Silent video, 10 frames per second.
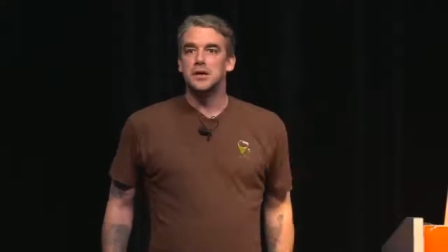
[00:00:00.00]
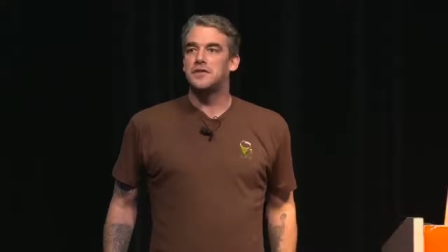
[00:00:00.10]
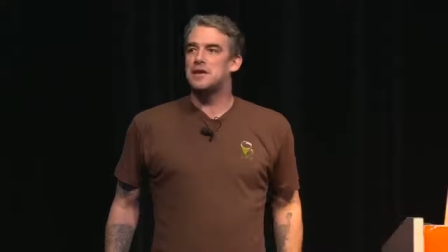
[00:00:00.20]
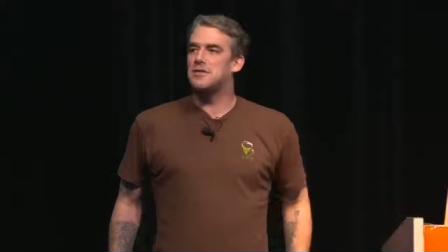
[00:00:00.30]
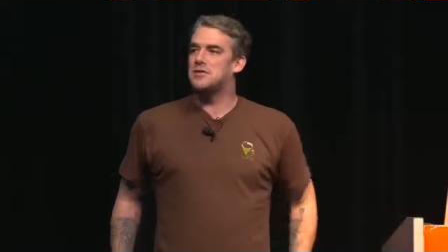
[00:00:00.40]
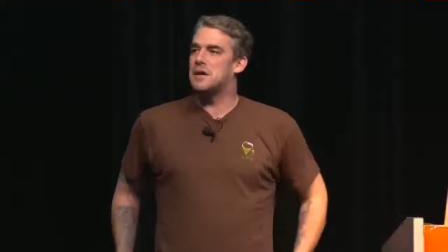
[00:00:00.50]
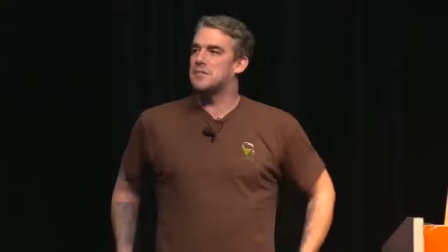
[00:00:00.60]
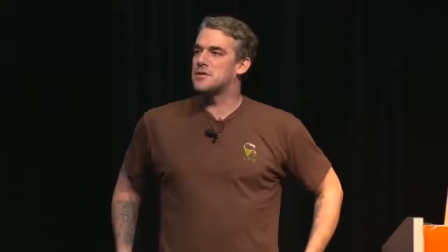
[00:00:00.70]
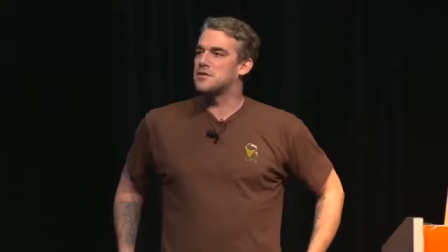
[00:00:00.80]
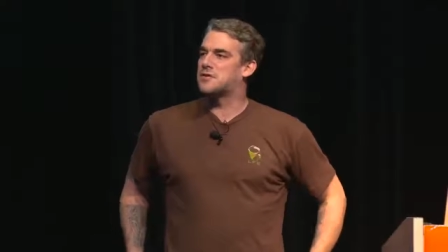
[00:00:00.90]
You seem to
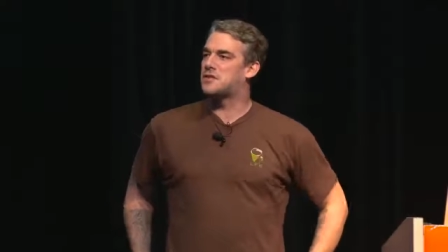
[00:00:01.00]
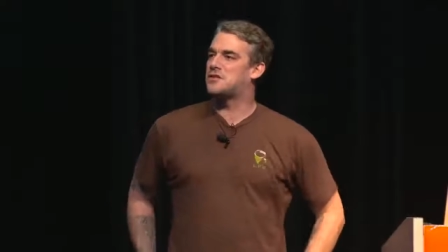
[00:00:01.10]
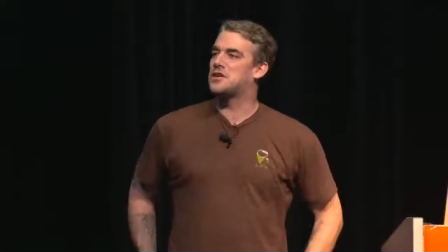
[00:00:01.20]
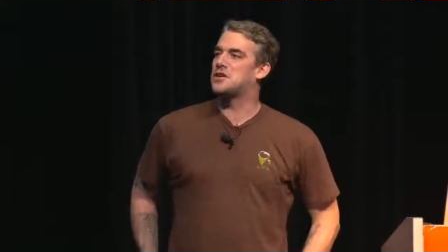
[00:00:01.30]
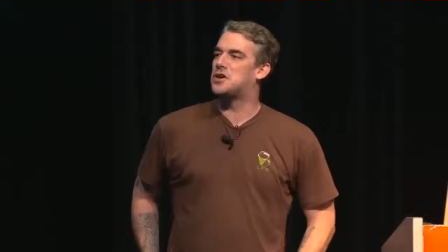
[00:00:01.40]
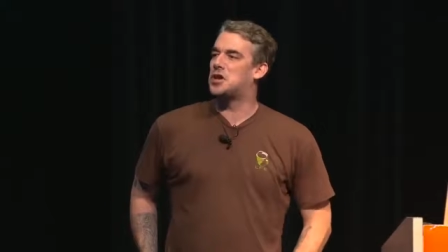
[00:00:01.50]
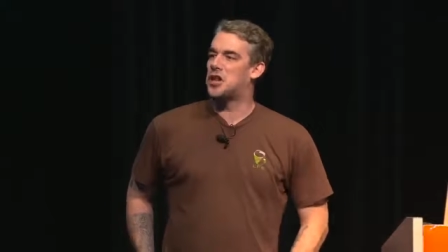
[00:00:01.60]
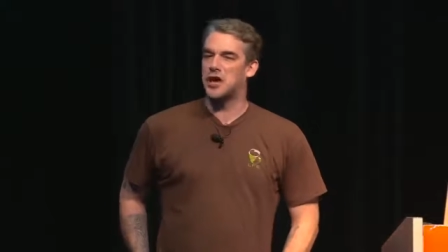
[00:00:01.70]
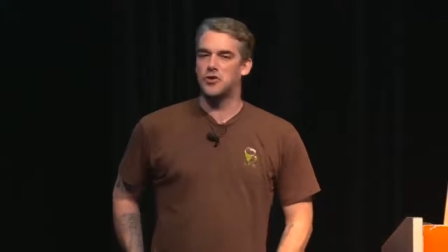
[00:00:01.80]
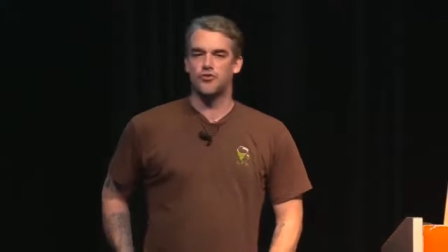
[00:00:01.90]
remember there was this thing
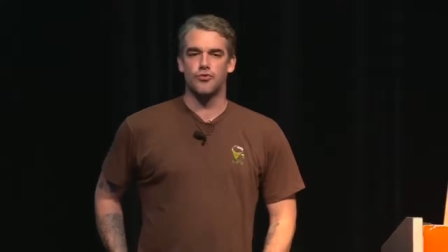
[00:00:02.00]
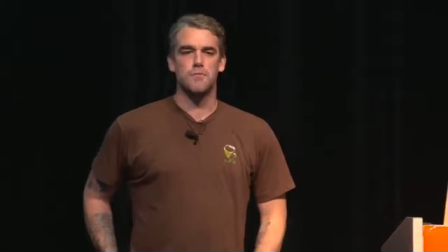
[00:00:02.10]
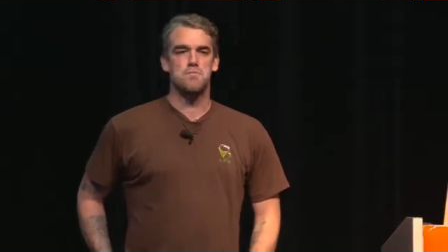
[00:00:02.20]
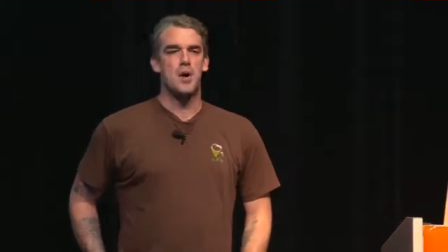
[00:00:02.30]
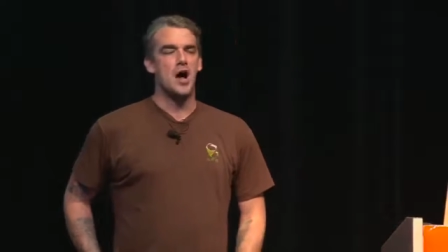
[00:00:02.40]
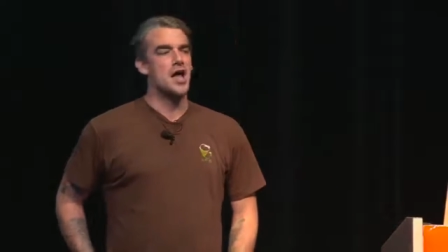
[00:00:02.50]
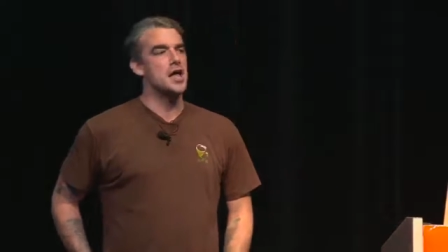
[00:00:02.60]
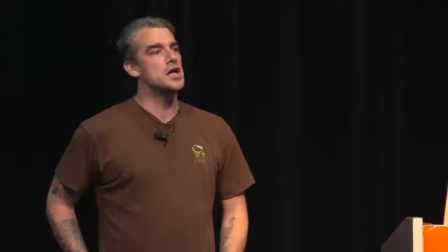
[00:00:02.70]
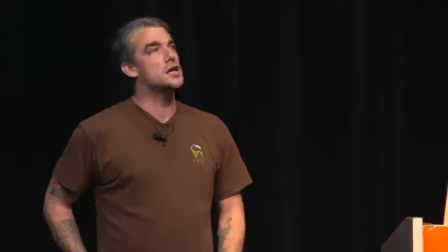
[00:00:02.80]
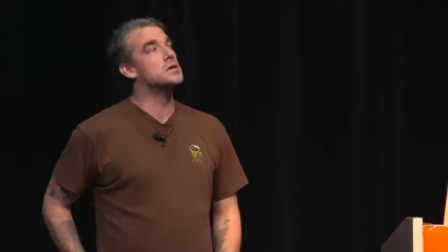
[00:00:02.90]
called like group
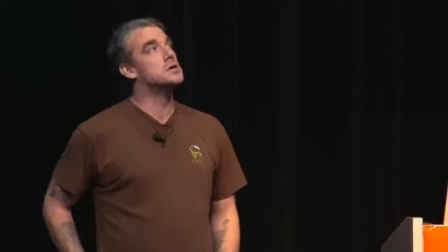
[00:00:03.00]
by.